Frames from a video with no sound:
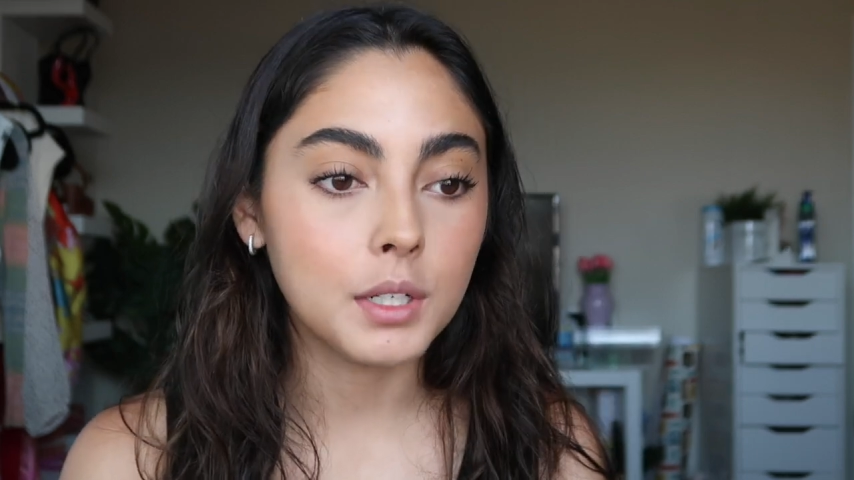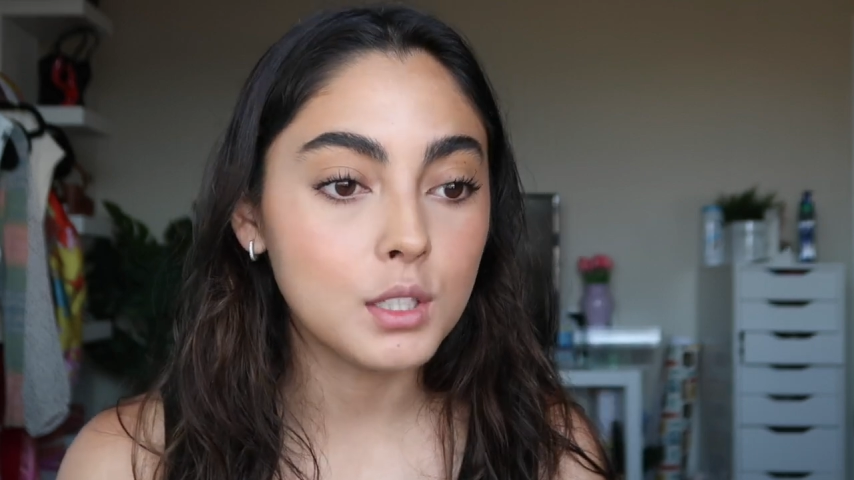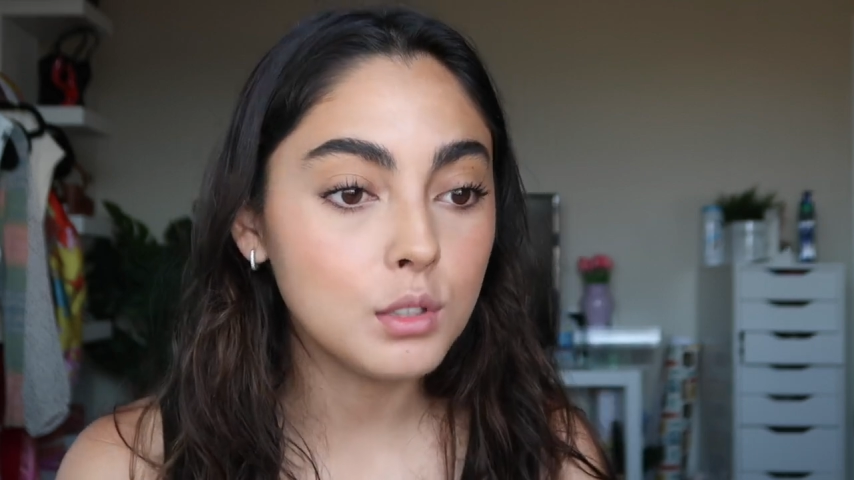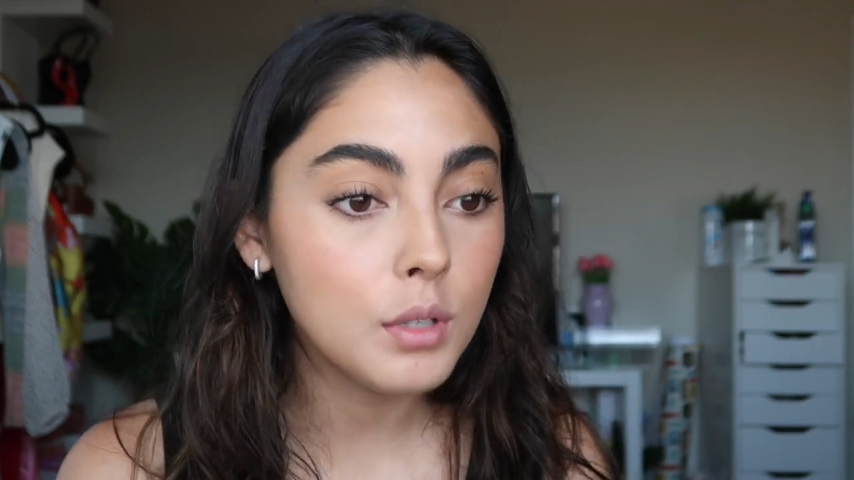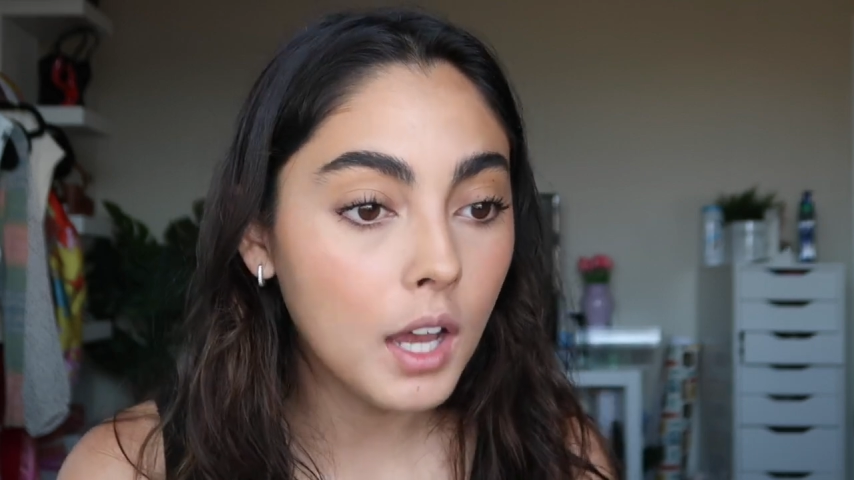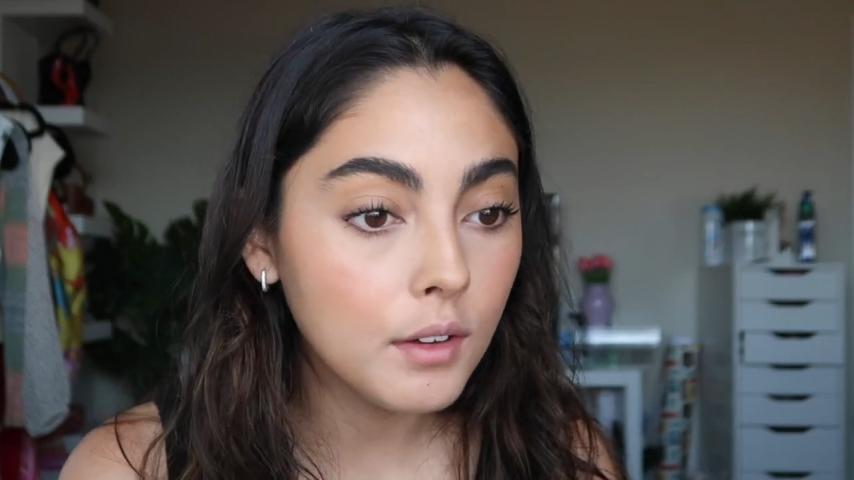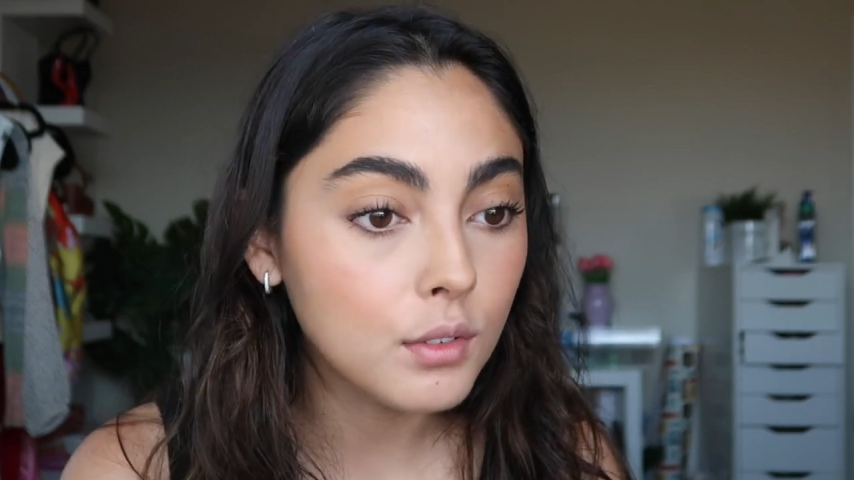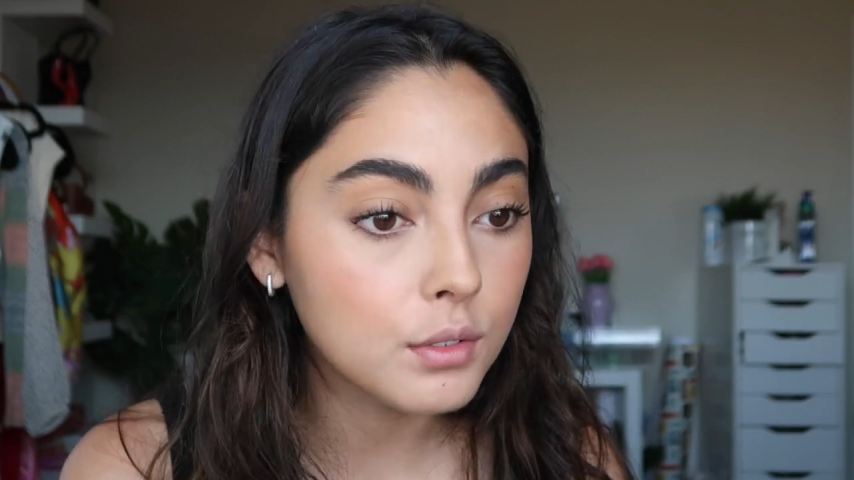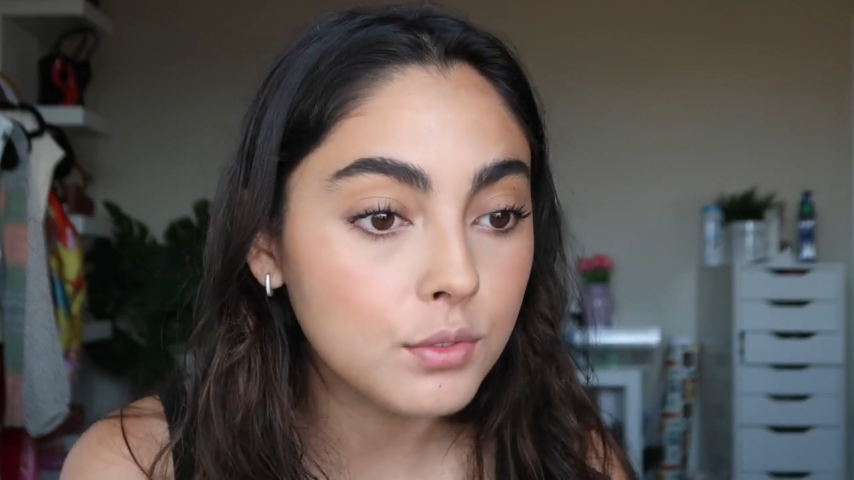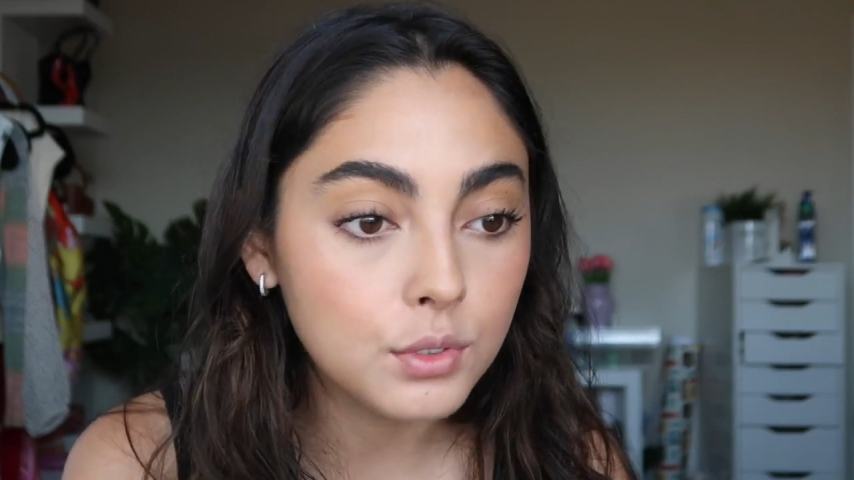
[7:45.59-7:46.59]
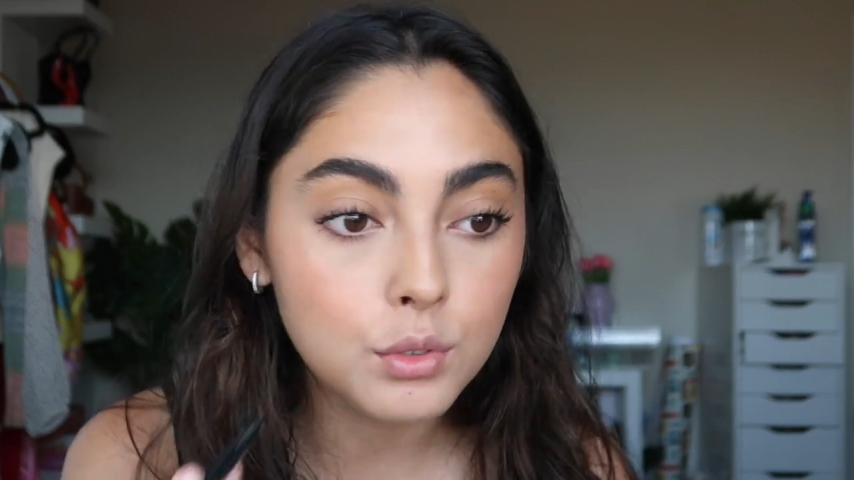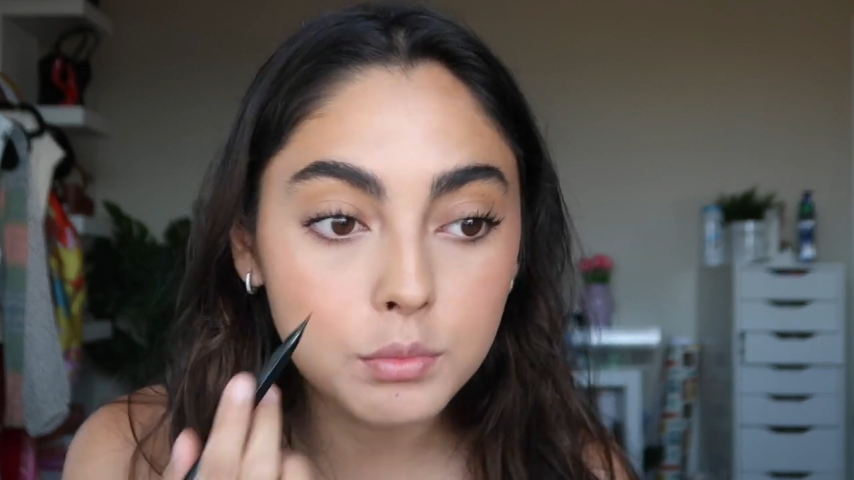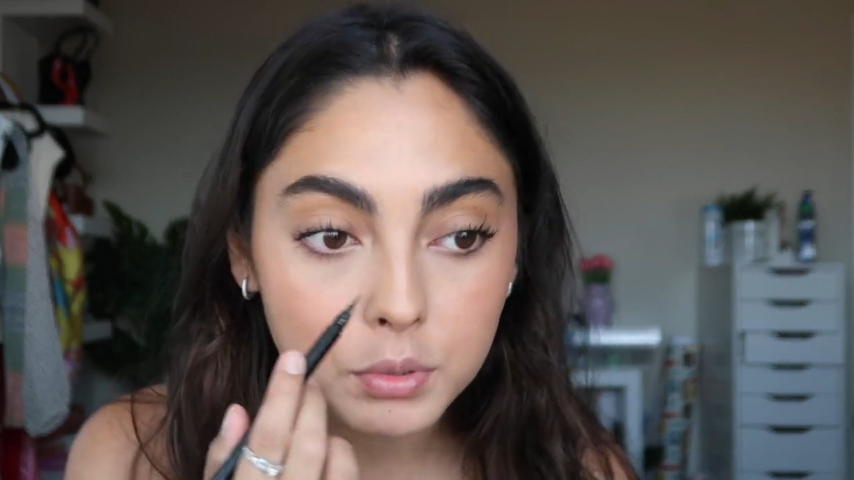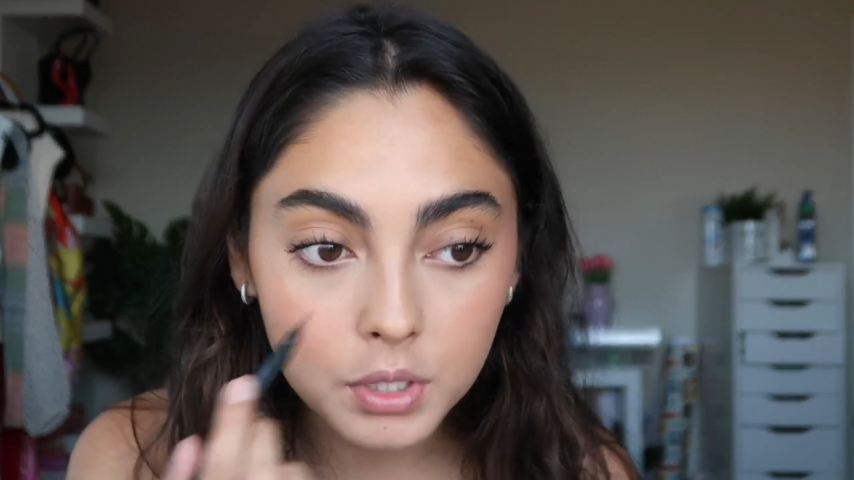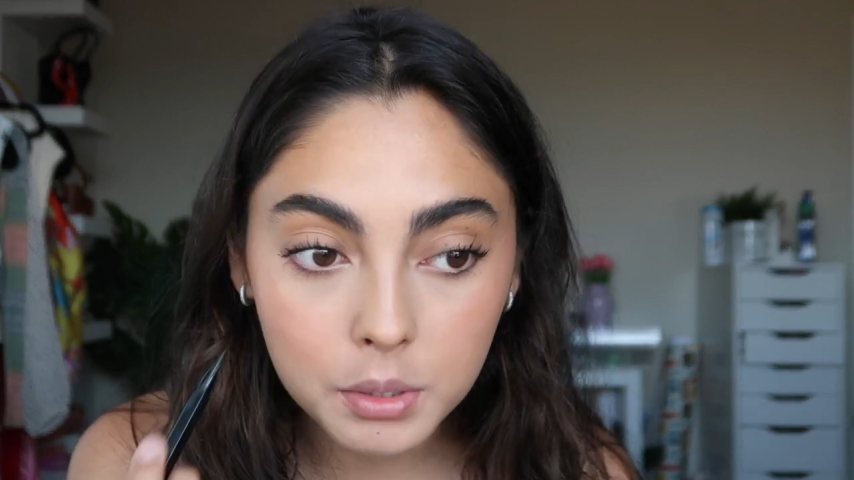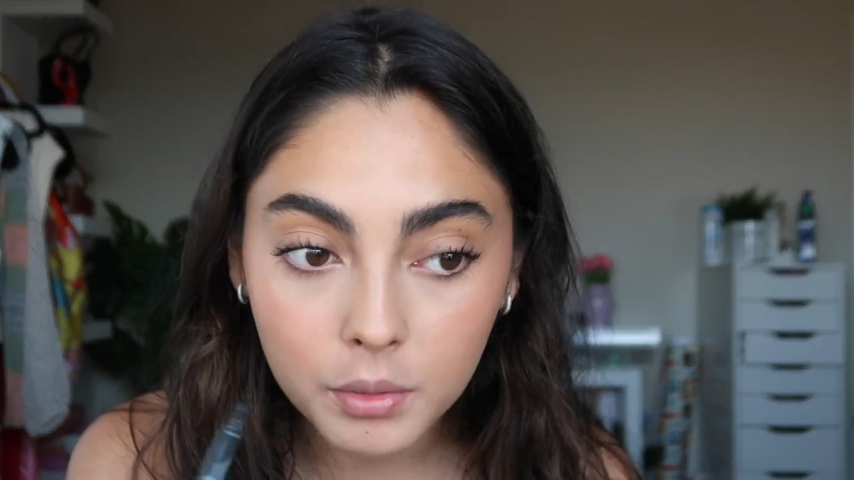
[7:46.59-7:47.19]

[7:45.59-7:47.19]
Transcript: but I do have a few beauty